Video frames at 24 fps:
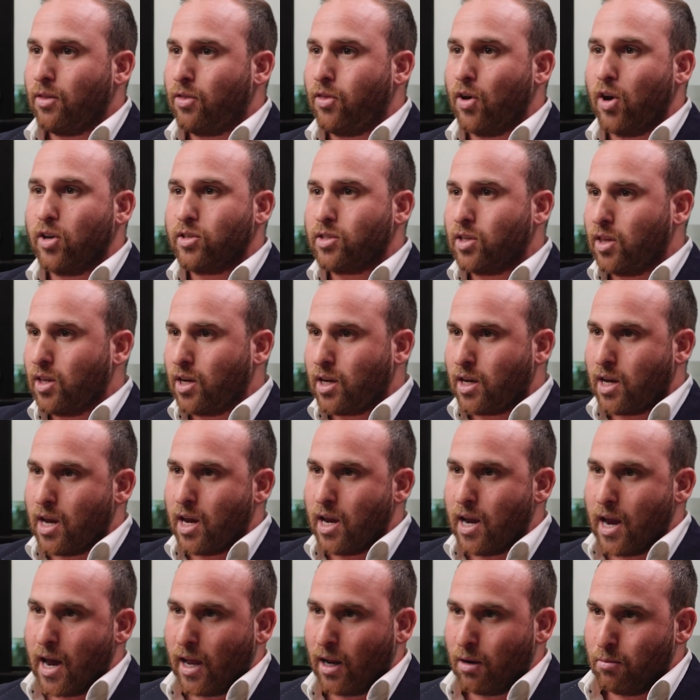Those are the
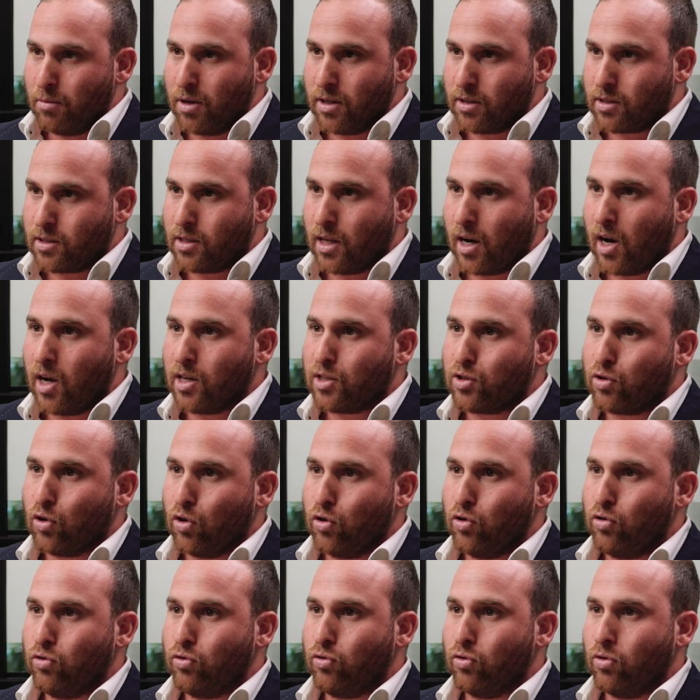key elements that I saw
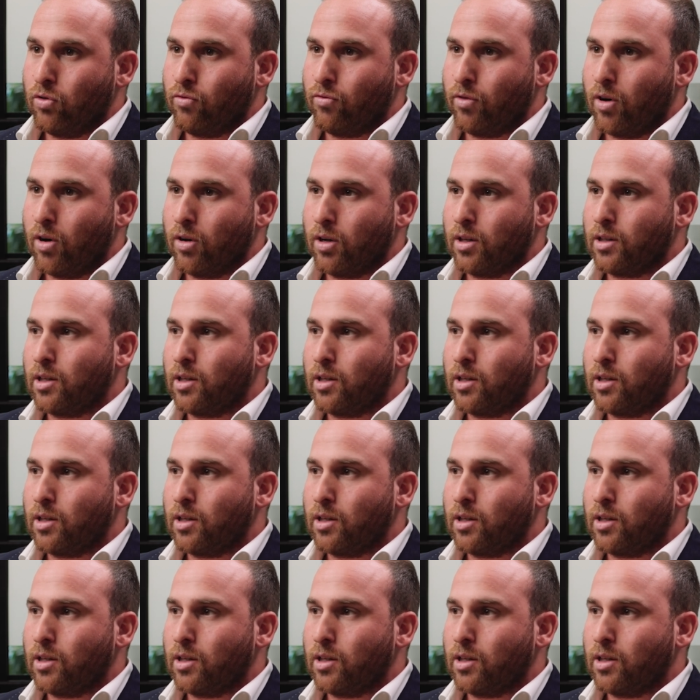you doing wrong.